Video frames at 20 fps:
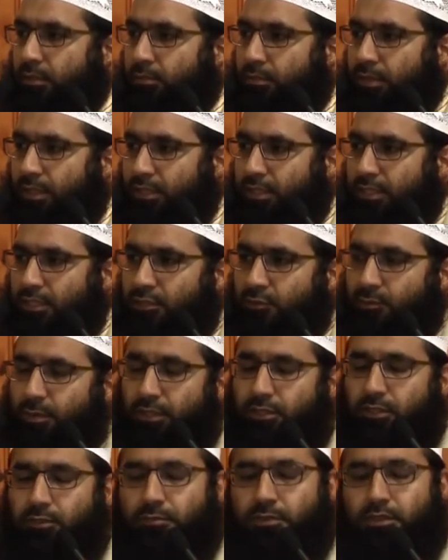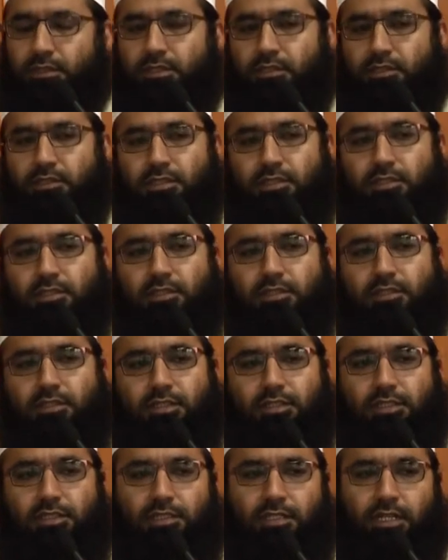My dear respected brothers and sisters
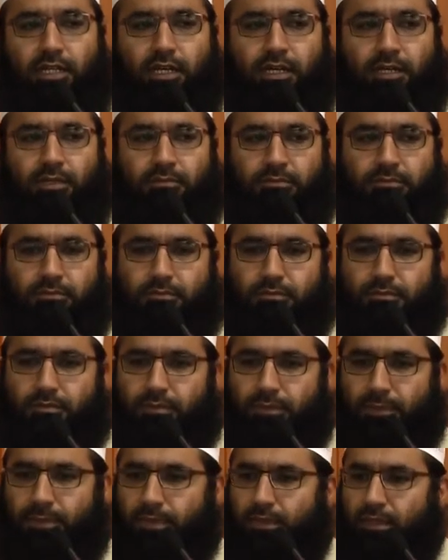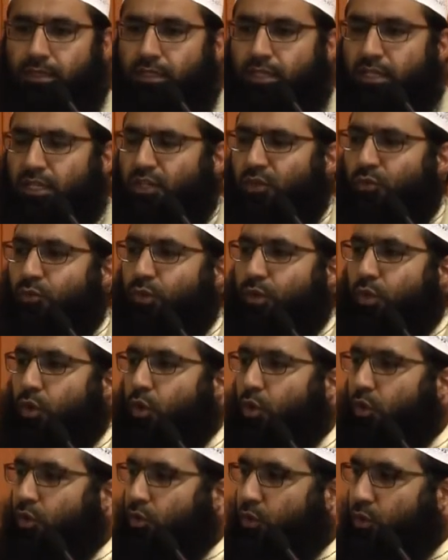in Islam, we
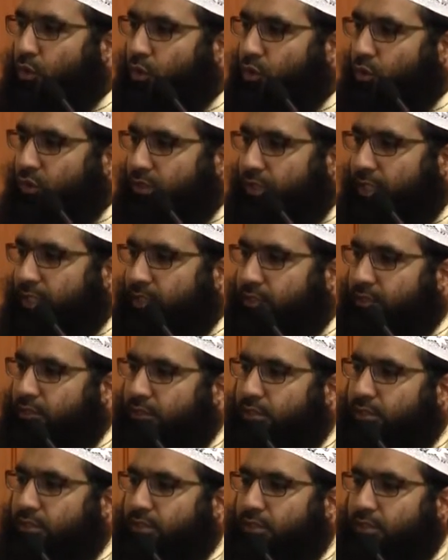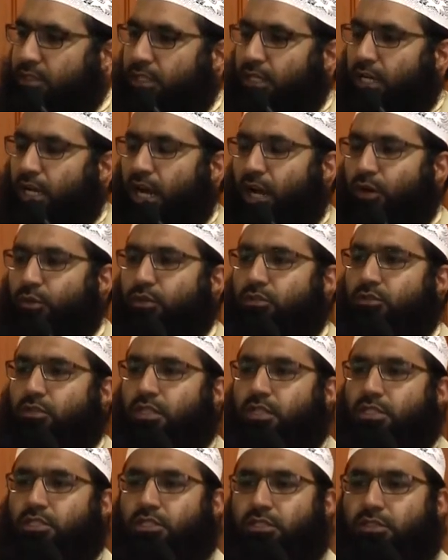all know that our
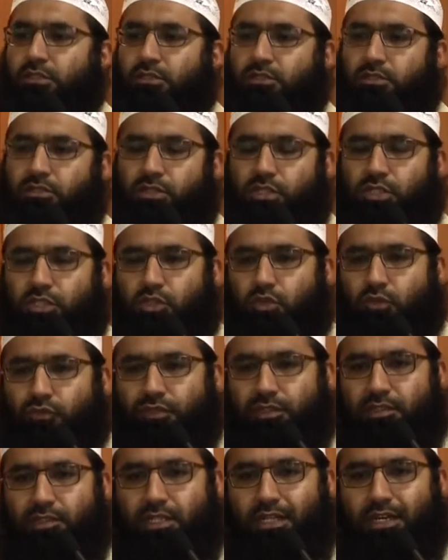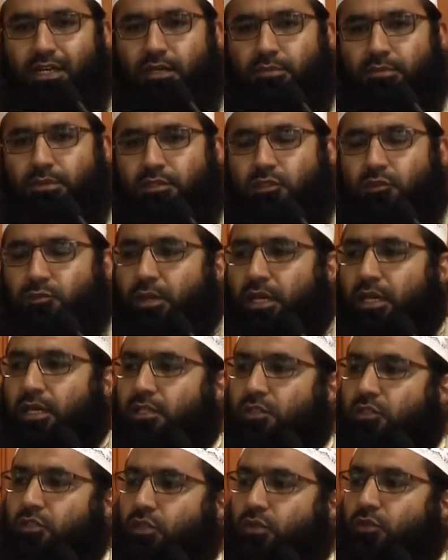religion, the religion of Islam, is
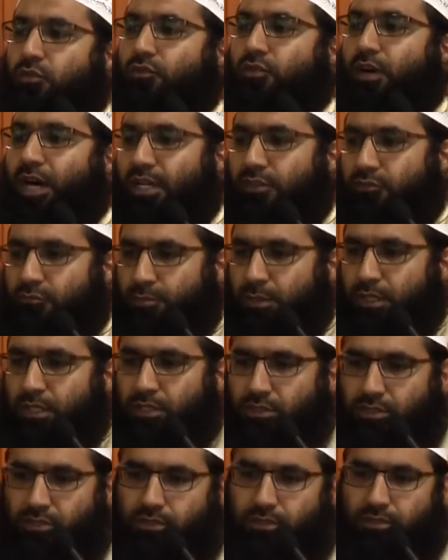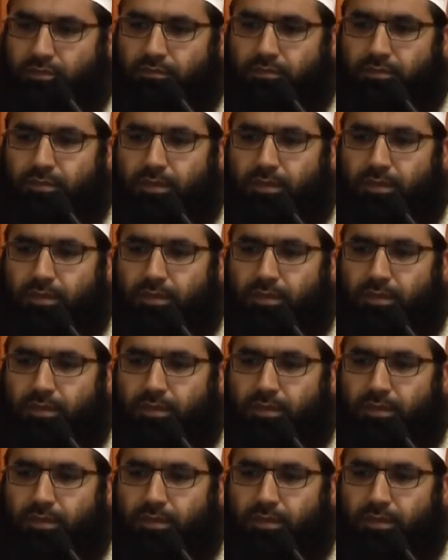based on five pillars.